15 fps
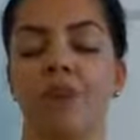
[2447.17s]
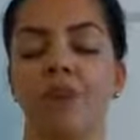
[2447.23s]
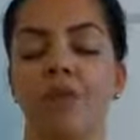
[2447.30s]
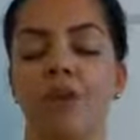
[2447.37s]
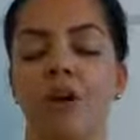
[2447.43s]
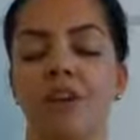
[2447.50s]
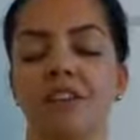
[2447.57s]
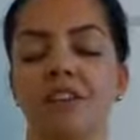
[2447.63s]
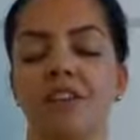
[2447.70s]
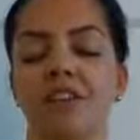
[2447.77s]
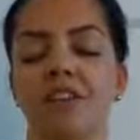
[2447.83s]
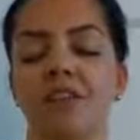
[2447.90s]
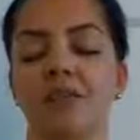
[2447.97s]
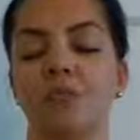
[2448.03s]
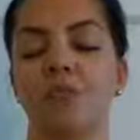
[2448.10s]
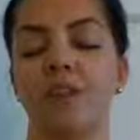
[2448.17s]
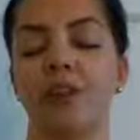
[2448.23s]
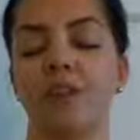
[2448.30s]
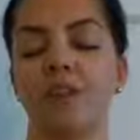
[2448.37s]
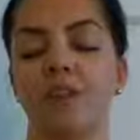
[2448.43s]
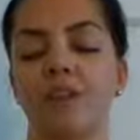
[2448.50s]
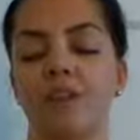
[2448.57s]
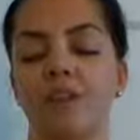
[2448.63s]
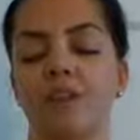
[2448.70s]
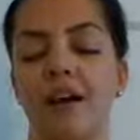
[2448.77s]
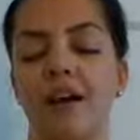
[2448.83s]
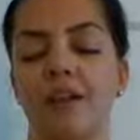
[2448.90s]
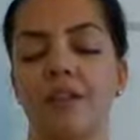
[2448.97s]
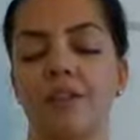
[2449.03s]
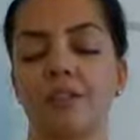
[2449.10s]
and watching as the breath goes
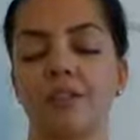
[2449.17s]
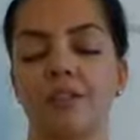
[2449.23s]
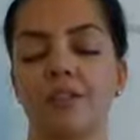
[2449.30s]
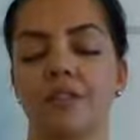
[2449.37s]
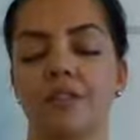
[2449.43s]
out.